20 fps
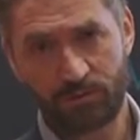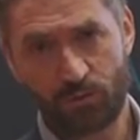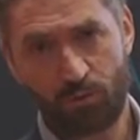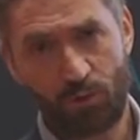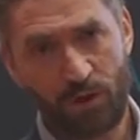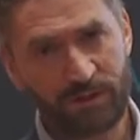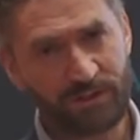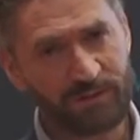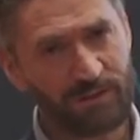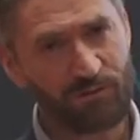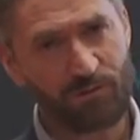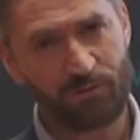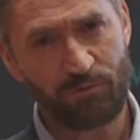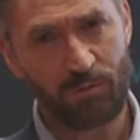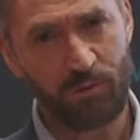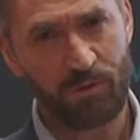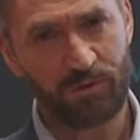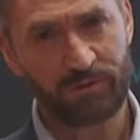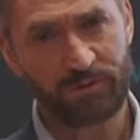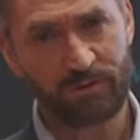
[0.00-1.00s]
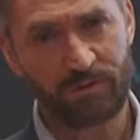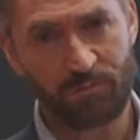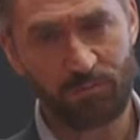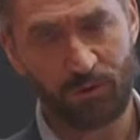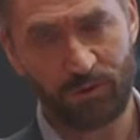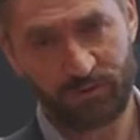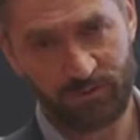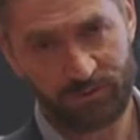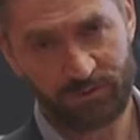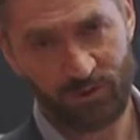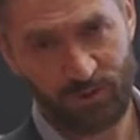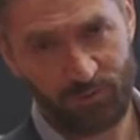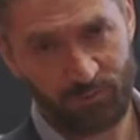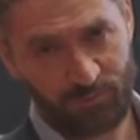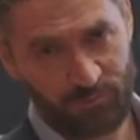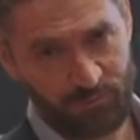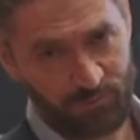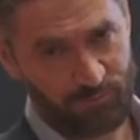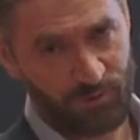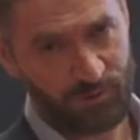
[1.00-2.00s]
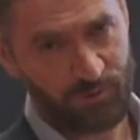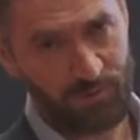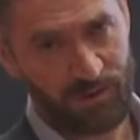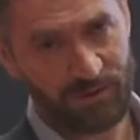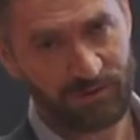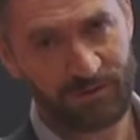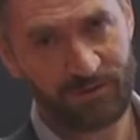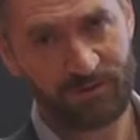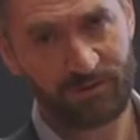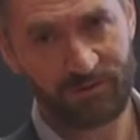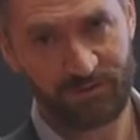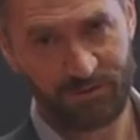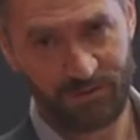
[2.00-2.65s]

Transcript: quite different from us, but so fundamentally,